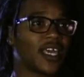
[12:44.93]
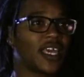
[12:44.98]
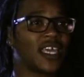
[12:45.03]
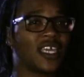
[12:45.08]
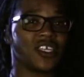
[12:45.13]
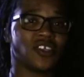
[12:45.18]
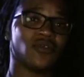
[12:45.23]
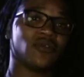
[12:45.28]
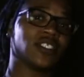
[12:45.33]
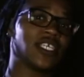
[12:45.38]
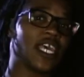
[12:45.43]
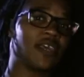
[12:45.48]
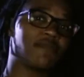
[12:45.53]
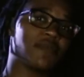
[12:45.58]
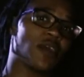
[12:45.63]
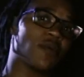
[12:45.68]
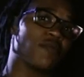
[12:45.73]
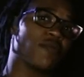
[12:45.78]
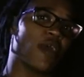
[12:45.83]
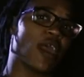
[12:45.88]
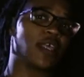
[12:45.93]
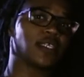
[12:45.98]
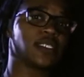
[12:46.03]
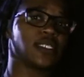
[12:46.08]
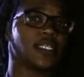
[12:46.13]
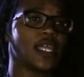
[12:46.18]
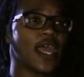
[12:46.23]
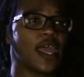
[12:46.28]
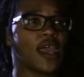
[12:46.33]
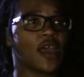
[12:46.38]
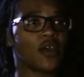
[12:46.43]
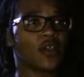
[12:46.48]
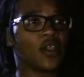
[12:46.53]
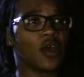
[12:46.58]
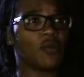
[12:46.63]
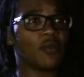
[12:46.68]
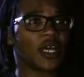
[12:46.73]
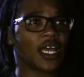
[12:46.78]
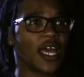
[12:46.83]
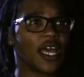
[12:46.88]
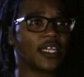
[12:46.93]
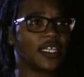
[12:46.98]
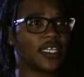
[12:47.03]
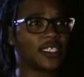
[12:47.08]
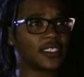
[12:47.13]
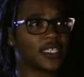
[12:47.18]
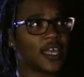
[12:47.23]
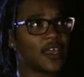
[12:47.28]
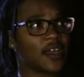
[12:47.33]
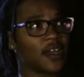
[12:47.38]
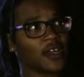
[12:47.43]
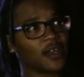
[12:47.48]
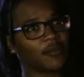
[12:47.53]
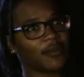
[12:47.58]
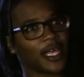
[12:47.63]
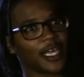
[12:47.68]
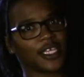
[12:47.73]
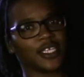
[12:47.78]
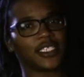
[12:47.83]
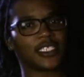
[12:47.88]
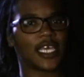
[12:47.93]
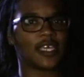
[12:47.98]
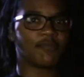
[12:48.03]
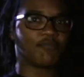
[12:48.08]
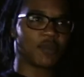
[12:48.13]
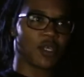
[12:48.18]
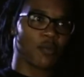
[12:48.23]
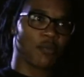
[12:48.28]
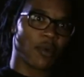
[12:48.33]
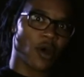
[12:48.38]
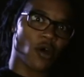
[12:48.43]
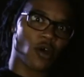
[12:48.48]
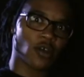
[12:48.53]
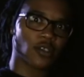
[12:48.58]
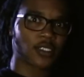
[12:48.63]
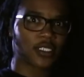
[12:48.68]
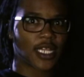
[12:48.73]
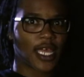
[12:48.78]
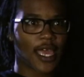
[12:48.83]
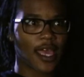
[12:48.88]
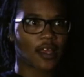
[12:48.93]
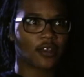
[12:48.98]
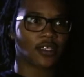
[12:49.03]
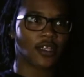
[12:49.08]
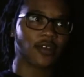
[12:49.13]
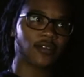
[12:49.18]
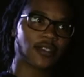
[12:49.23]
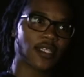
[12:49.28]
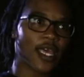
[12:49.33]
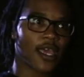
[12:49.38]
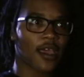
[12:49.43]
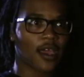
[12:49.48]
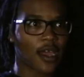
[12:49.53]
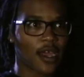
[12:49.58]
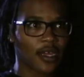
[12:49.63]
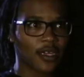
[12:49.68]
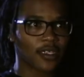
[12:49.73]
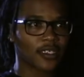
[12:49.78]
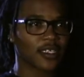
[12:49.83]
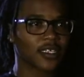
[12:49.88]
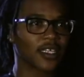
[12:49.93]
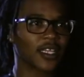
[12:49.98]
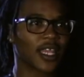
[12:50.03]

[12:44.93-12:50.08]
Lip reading: they like, you tape your breasts down? Oh my God, does that hurt? I'm like, you tape your balls down? Don't that hurt?